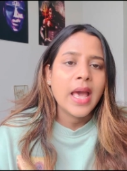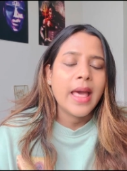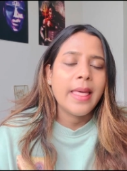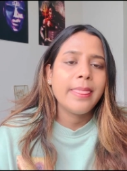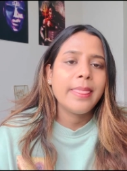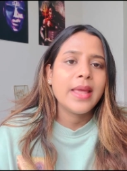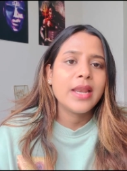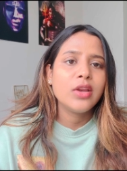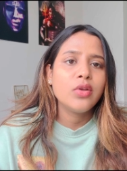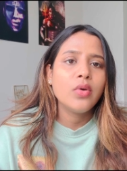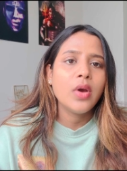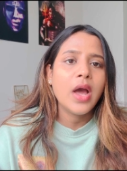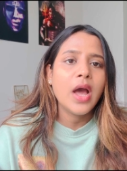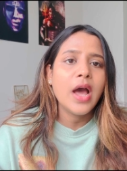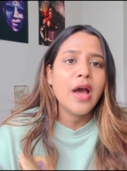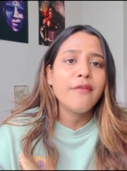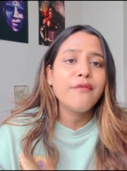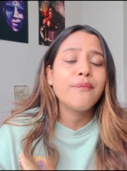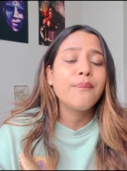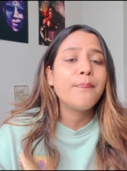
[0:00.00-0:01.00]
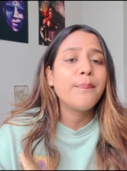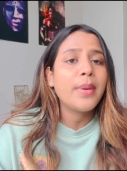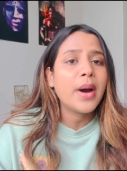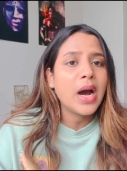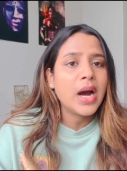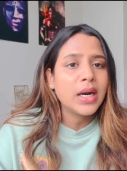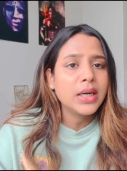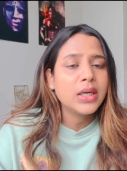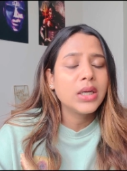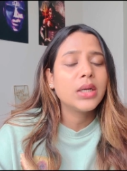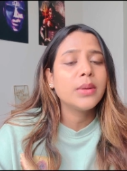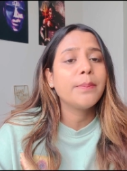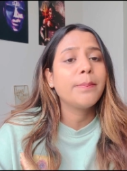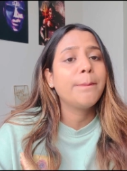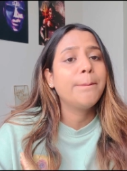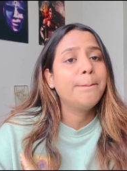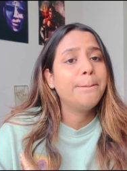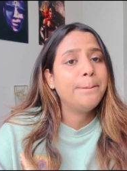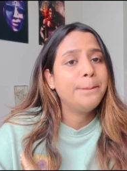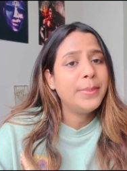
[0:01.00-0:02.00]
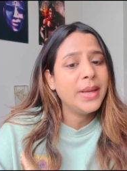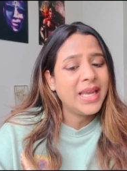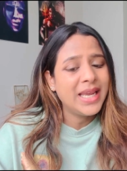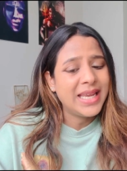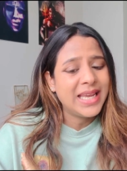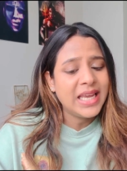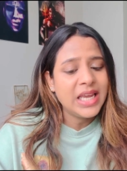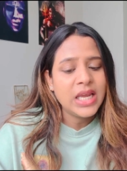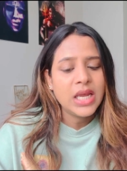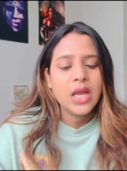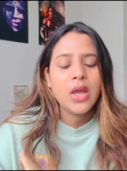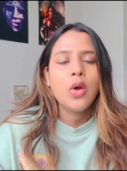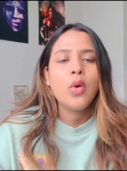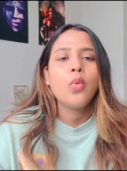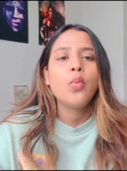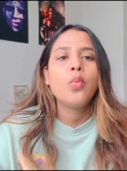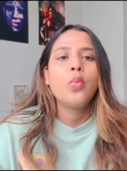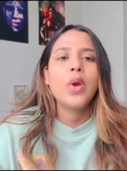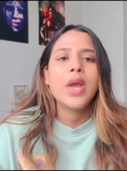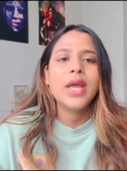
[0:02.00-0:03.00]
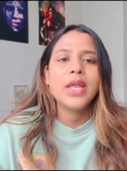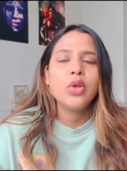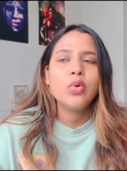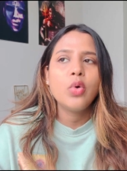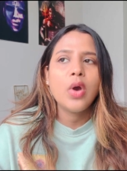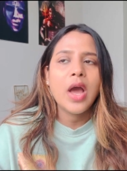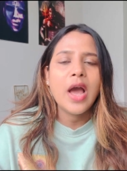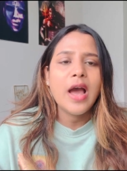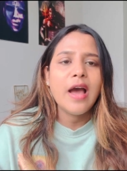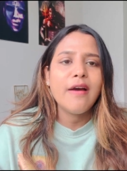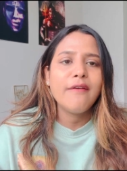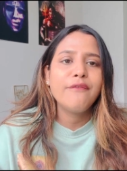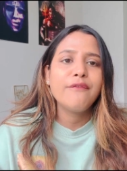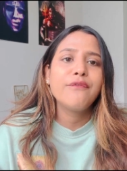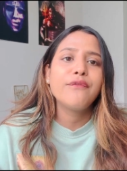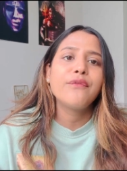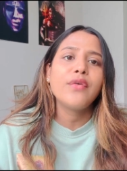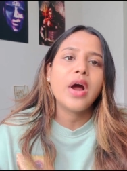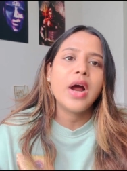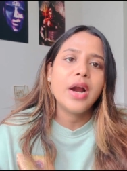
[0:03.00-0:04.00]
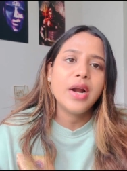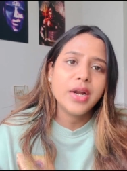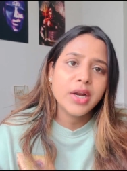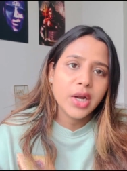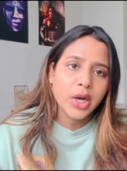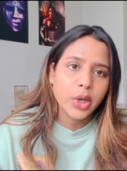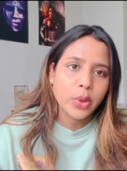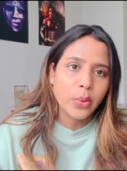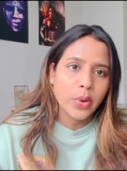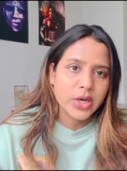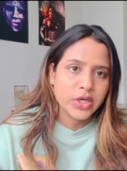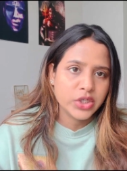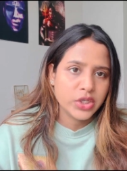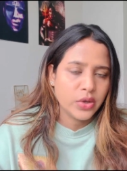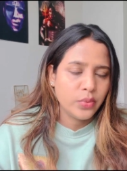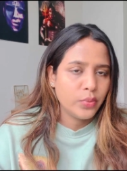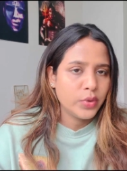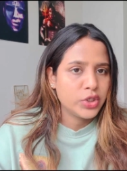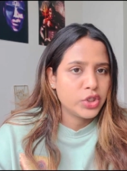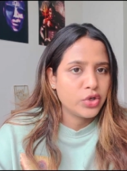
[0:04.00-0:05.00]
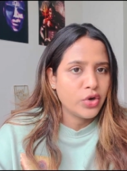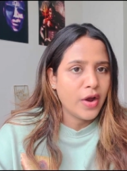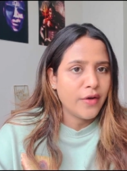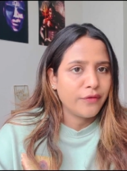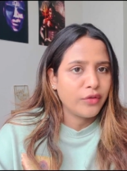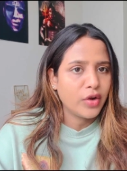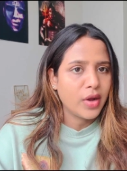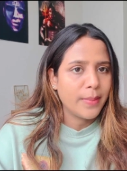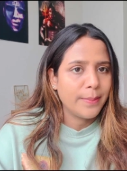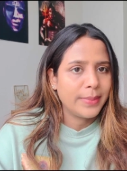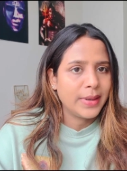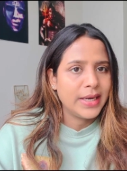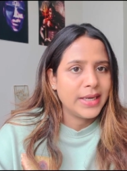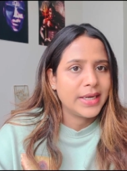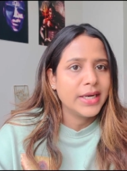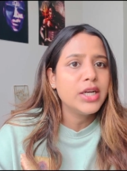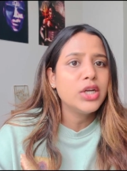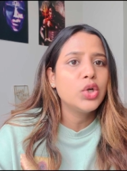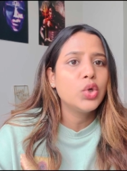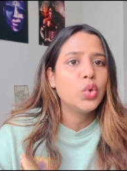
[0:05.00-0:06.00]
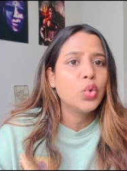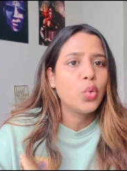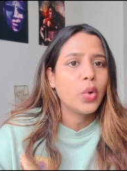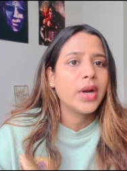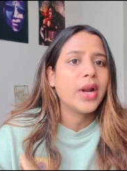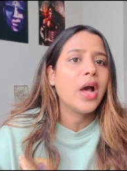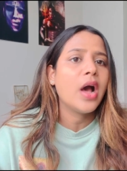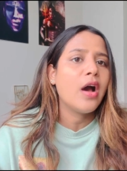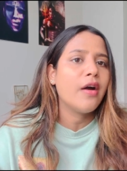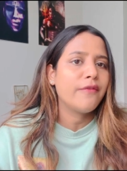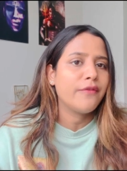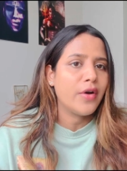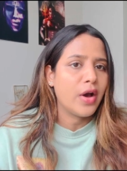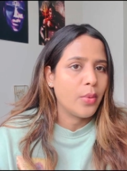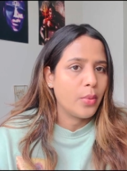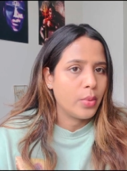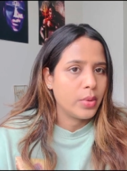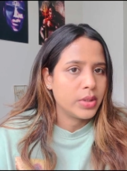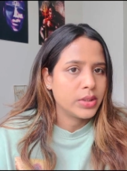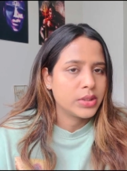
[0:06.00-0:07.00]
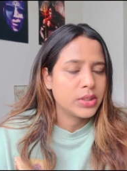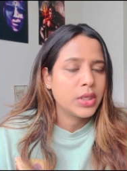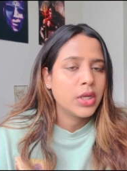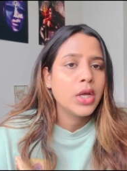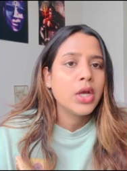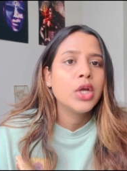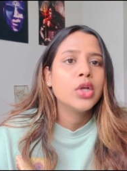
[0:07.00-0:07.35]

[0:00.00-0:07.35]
and then you have part B where you have 100 questions which you have to complete in 2.5 hours.